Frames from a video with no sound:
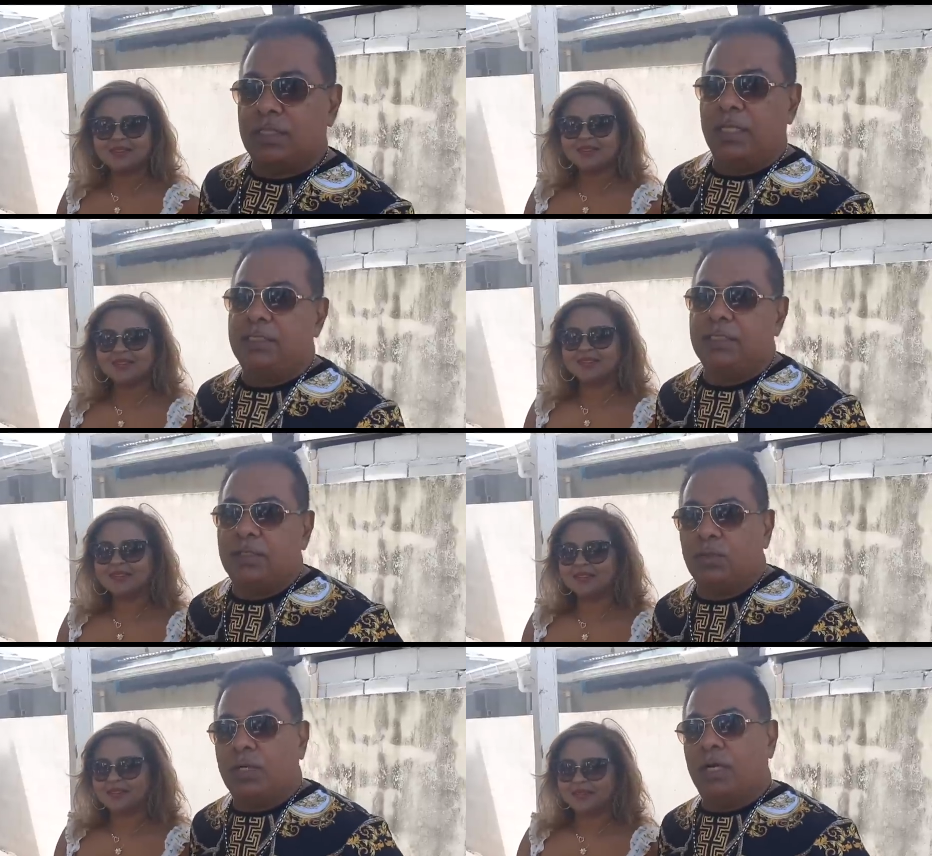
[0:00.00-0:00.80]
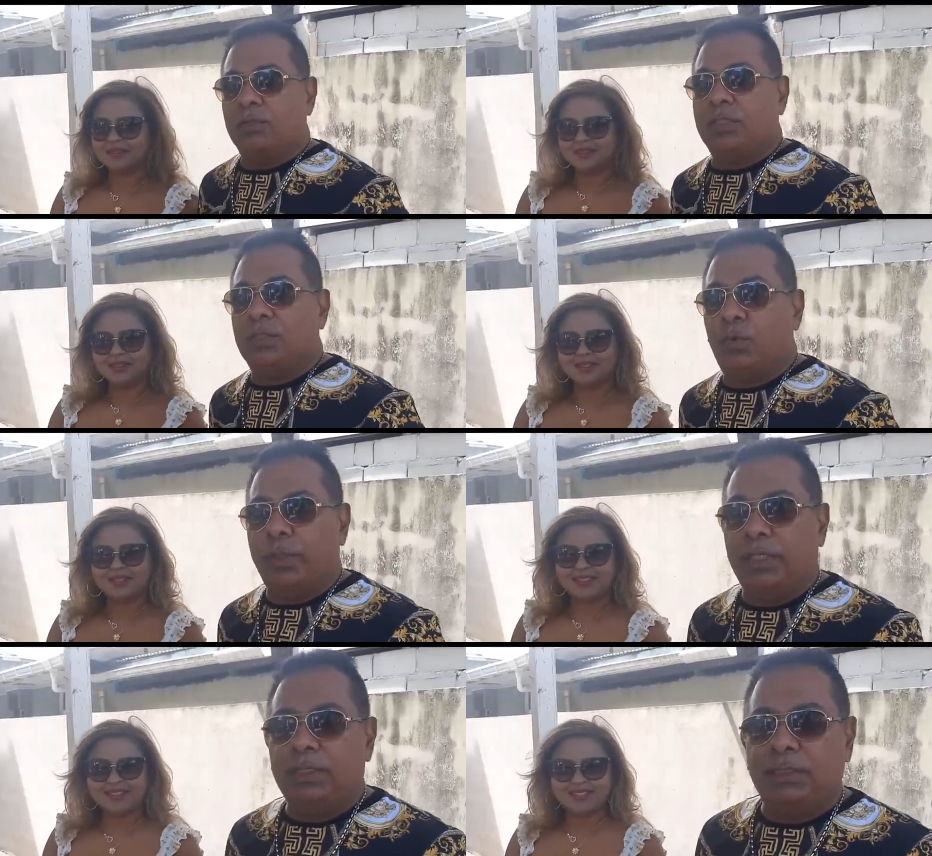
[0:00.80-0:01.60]
Speaker 1: Legend Cookhouse in
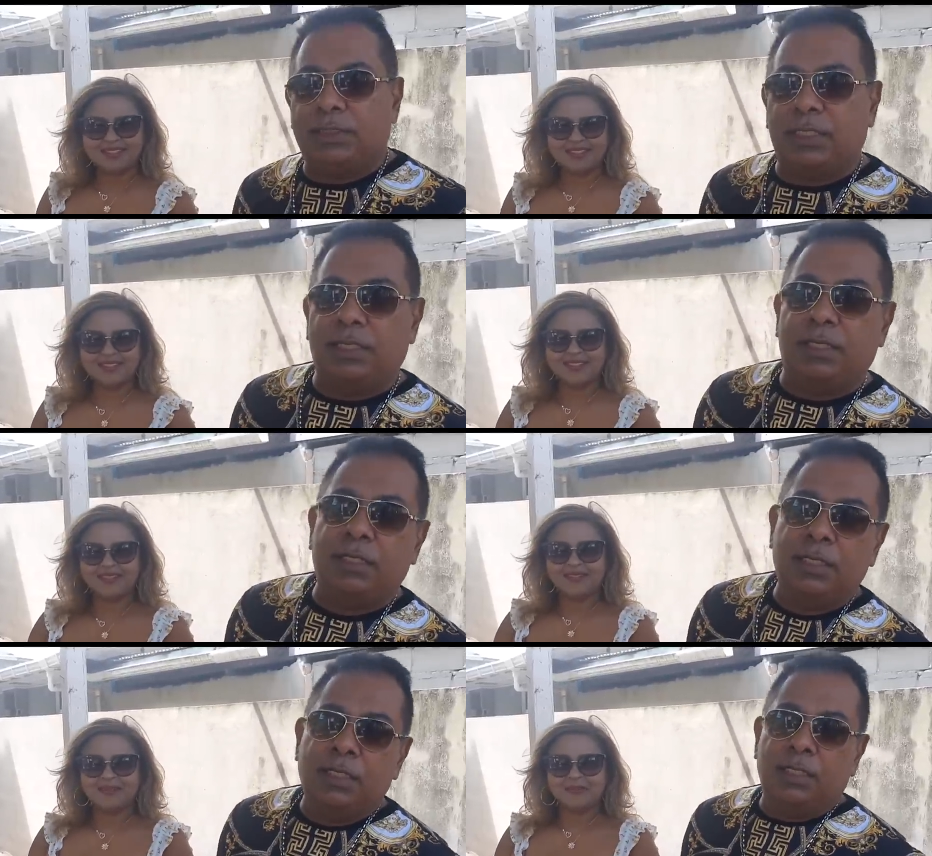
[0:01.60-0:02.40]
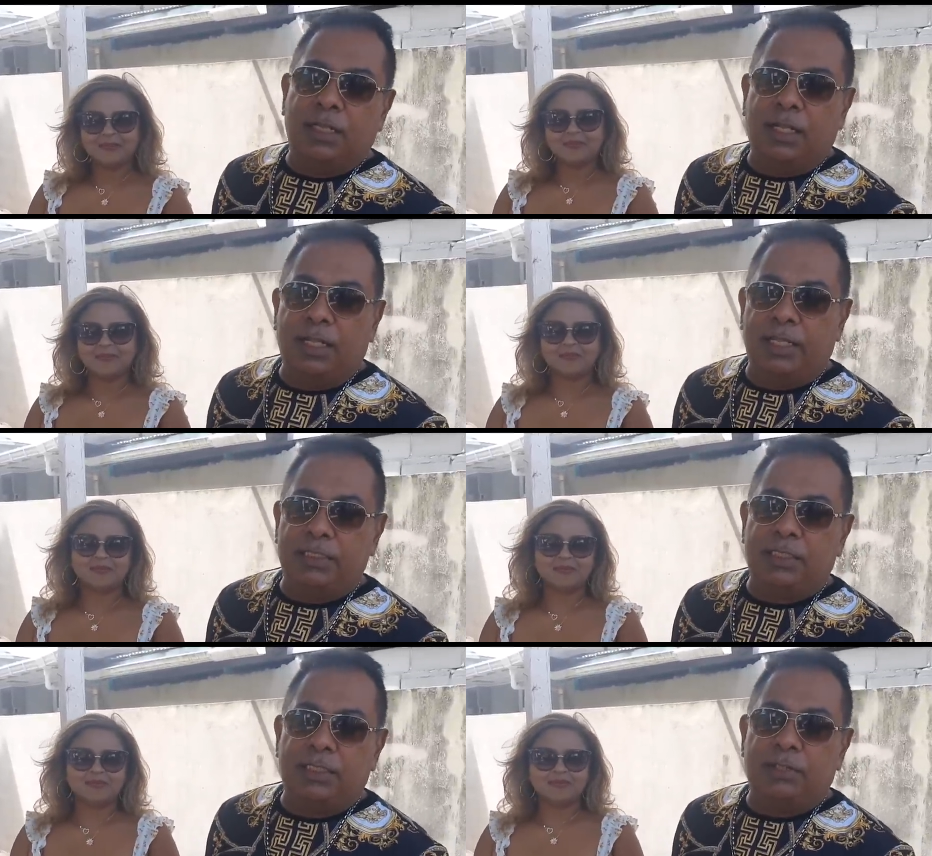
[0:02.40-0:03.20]
Queens, and the
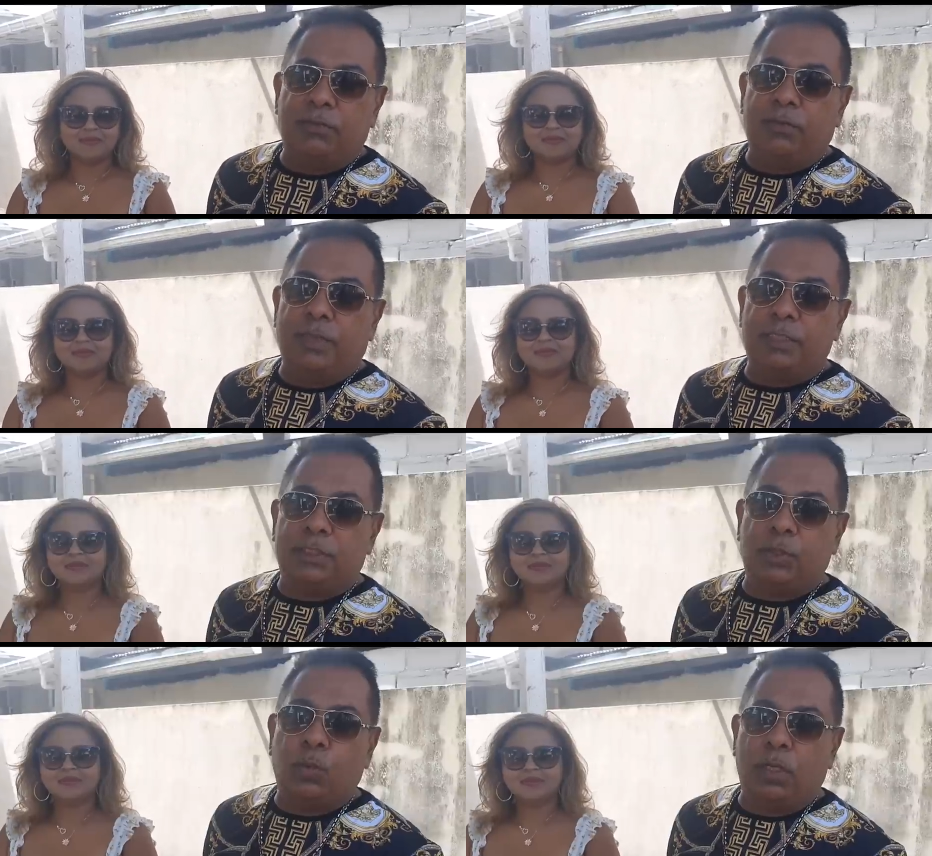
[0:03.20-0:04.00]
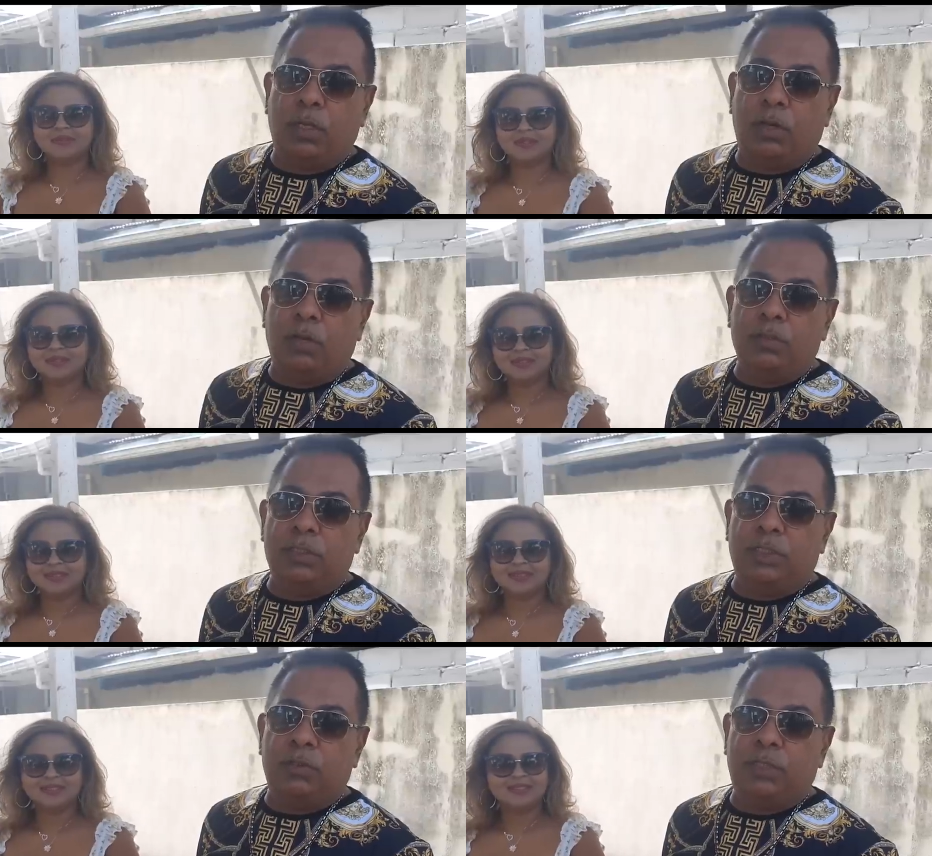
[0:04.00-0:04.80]
Legend Resto and
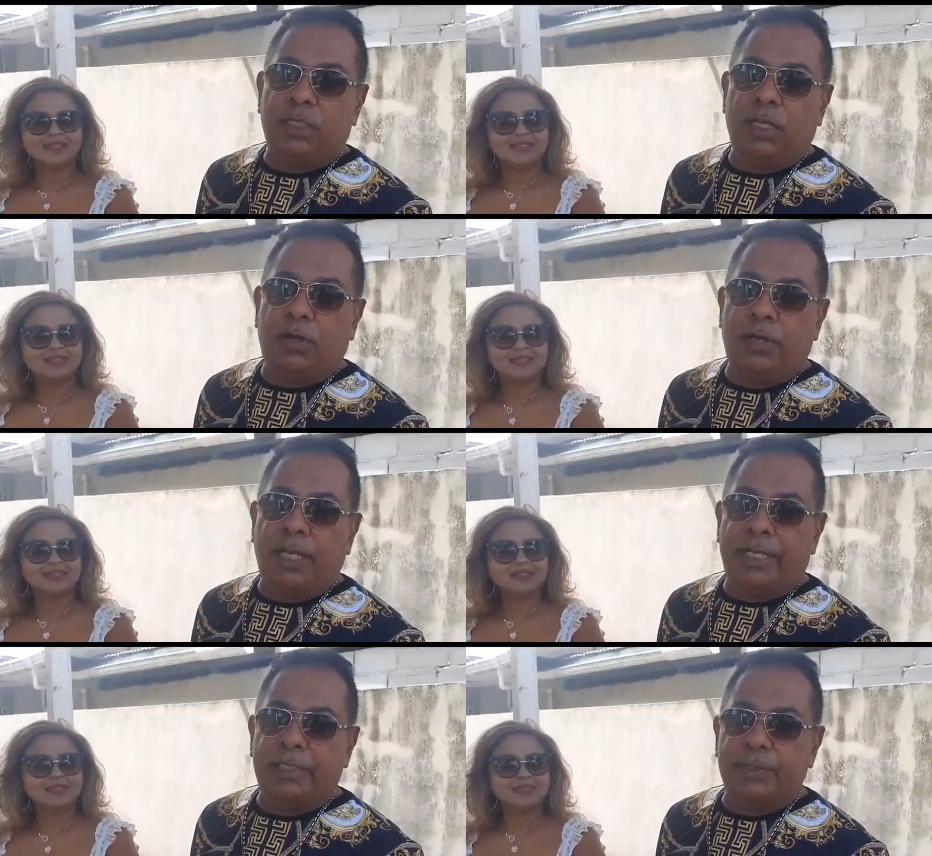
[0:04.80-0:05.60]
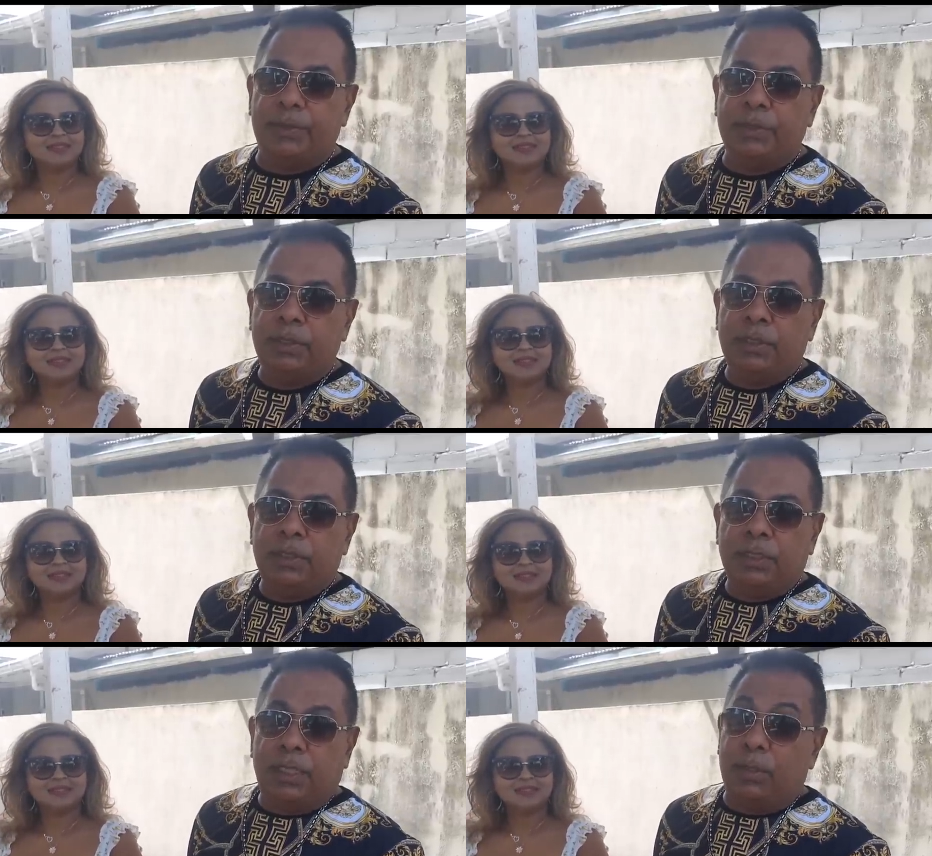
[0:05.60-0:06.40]
Lounge out in Orlando.
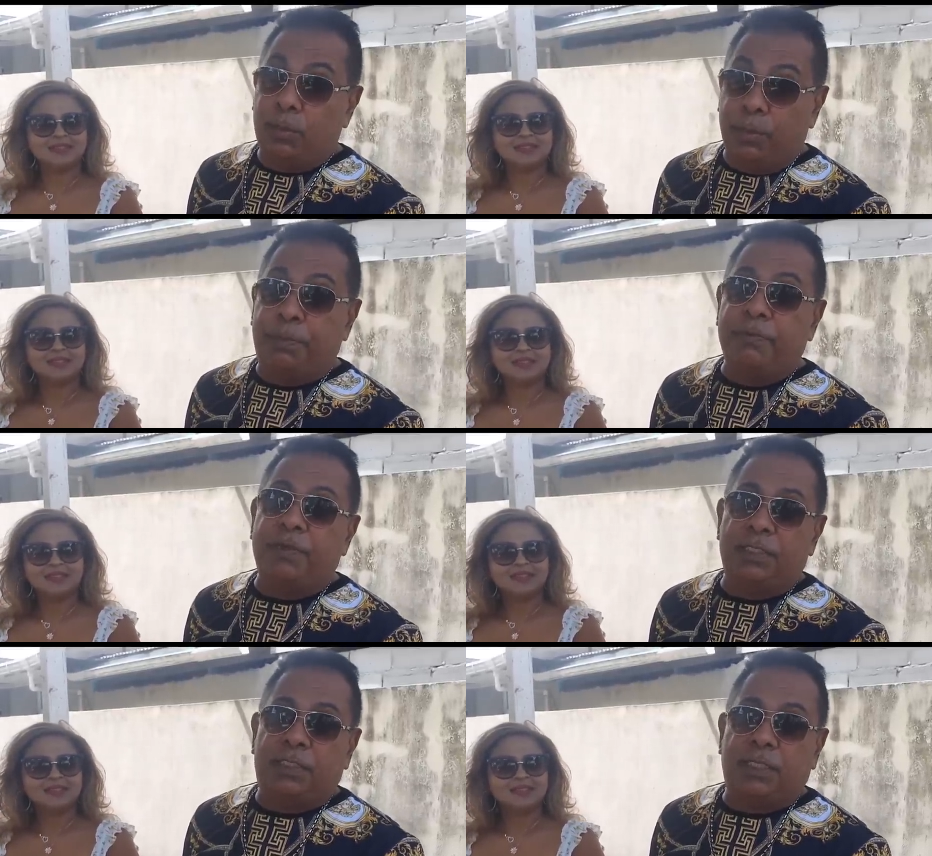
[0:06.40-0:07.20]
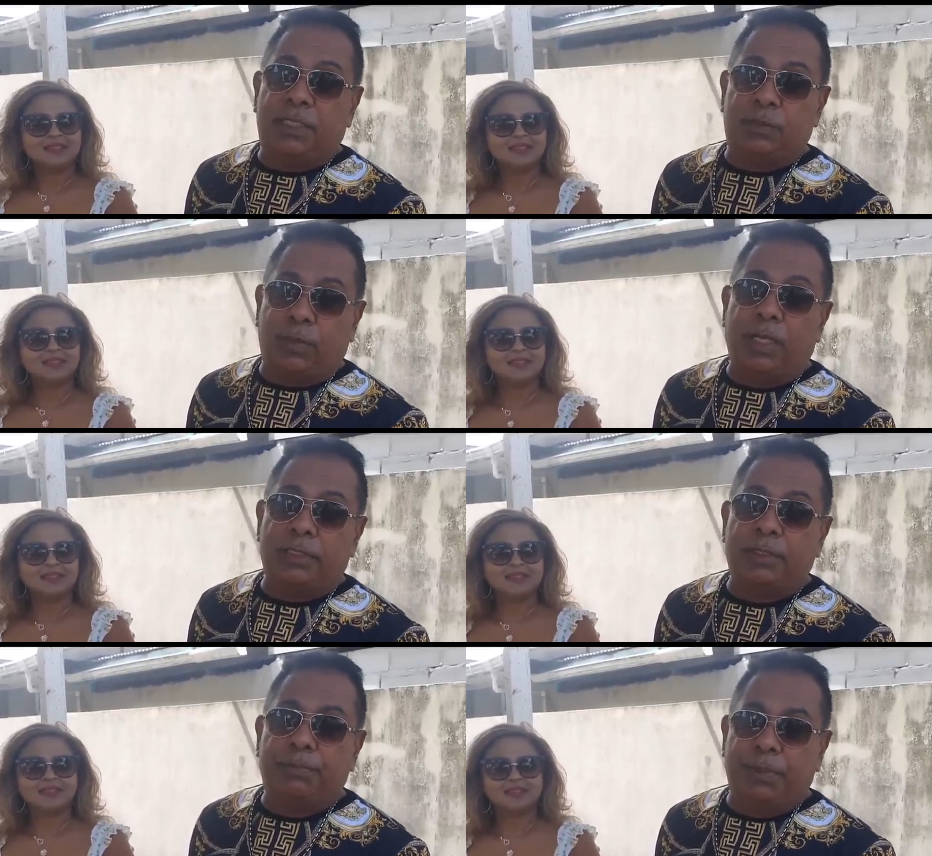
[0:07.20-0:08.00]
And we were privileged as
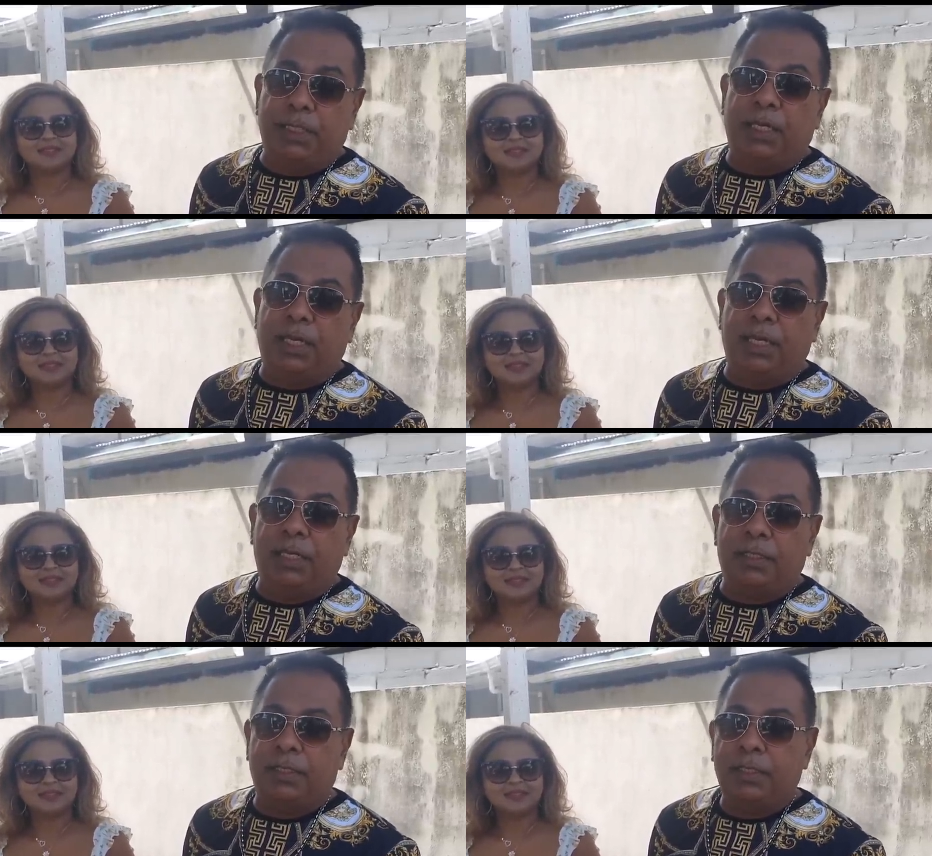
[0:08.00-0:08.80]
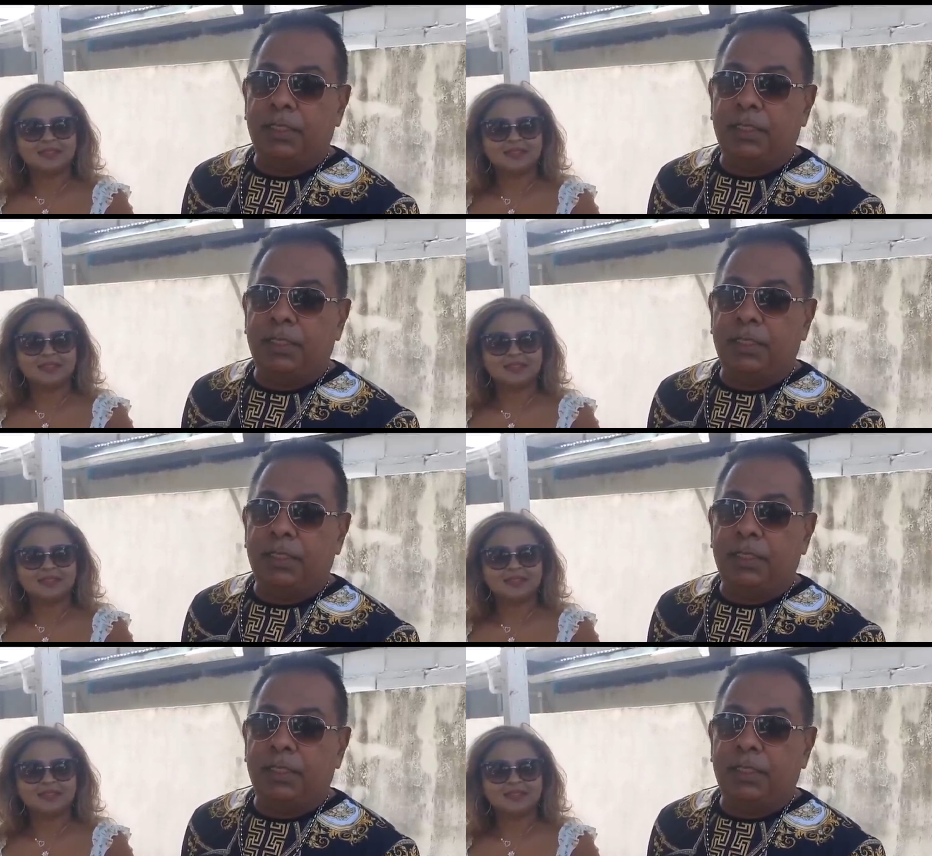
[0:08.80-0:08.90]
well to be here